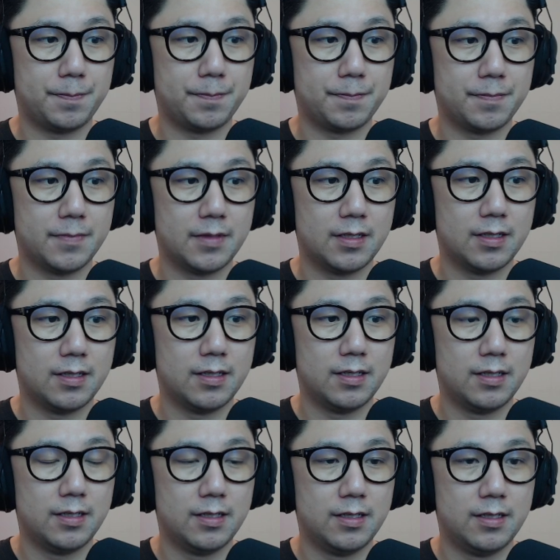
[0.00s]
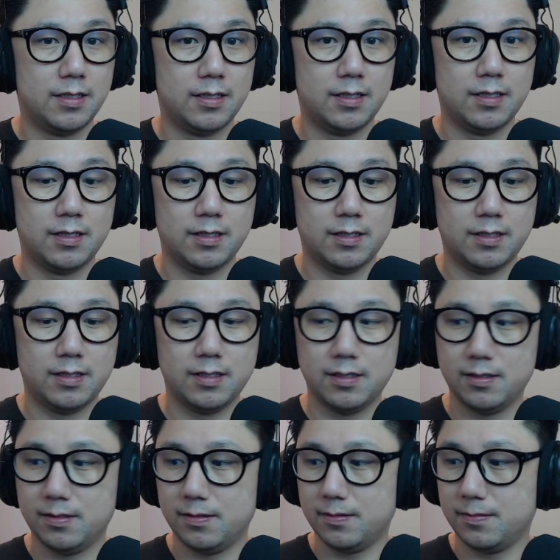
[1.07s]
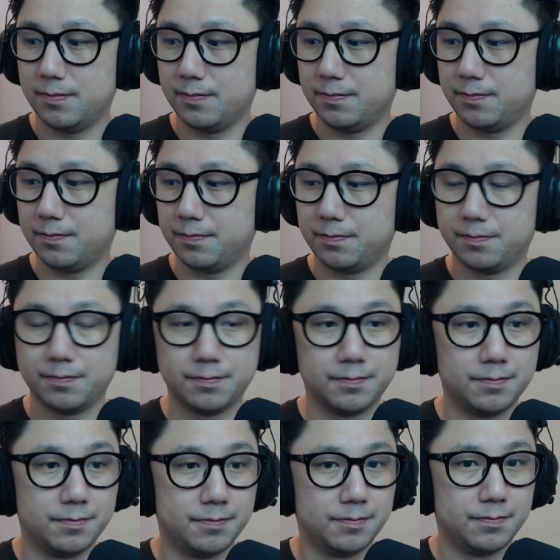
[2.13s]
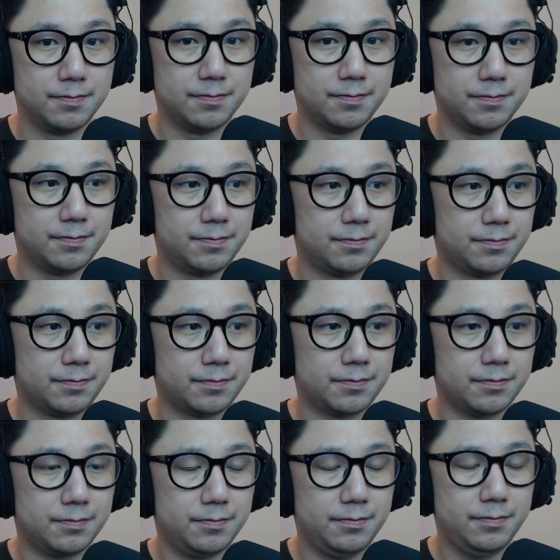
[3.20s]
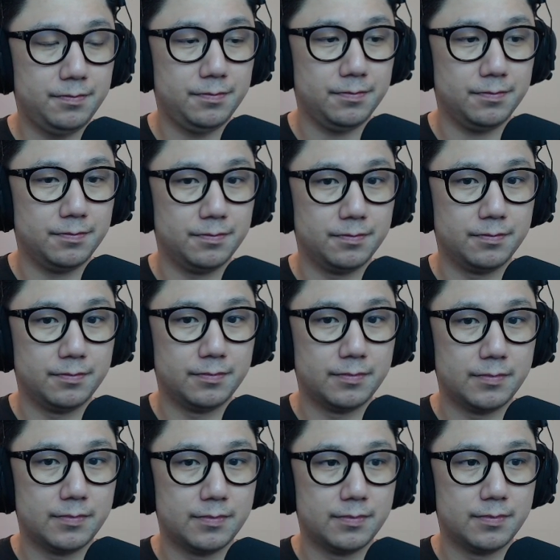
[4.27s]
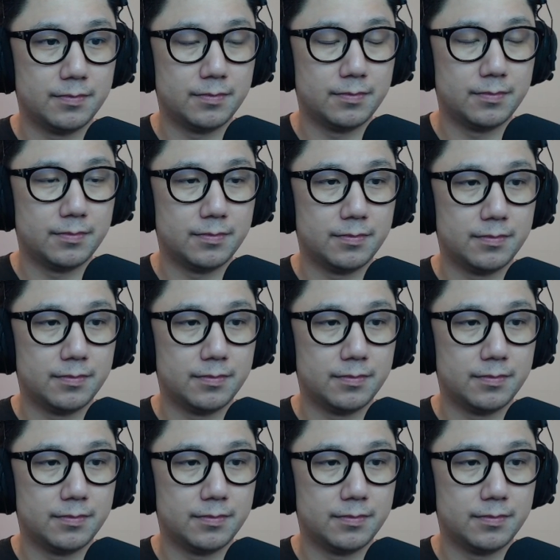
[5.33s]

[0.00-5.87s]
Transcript: Nothing is said.